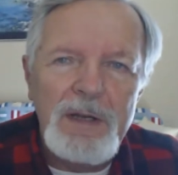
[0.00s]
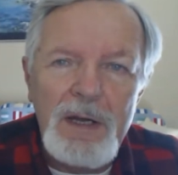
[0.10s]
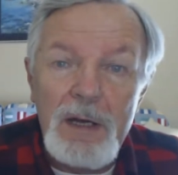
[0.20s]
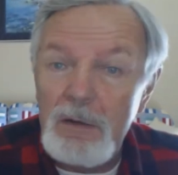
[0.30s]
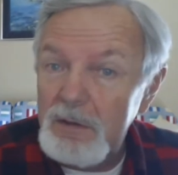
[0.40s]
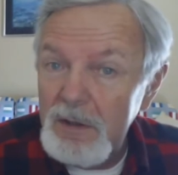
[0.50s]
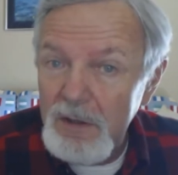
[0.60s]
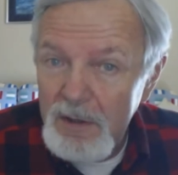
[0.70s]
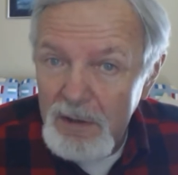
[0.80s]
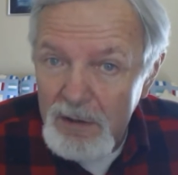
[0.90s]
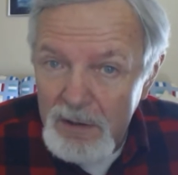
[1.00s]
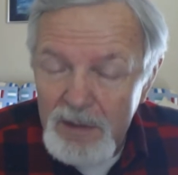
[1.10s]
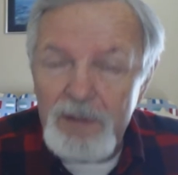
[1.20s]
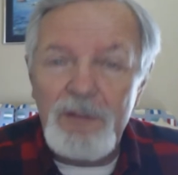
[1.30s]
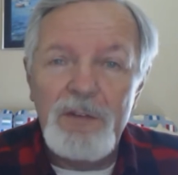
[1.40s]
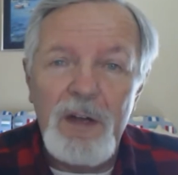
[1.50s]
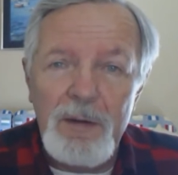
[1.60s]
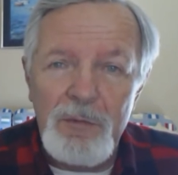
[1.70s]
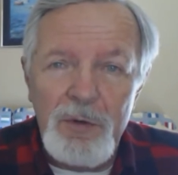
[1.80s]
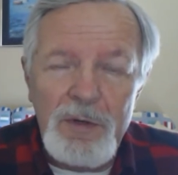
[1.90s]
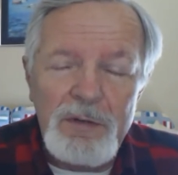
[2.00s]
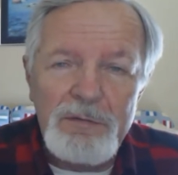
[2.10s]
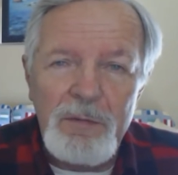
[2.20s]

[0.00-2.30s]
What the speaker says: Now, this I'm doing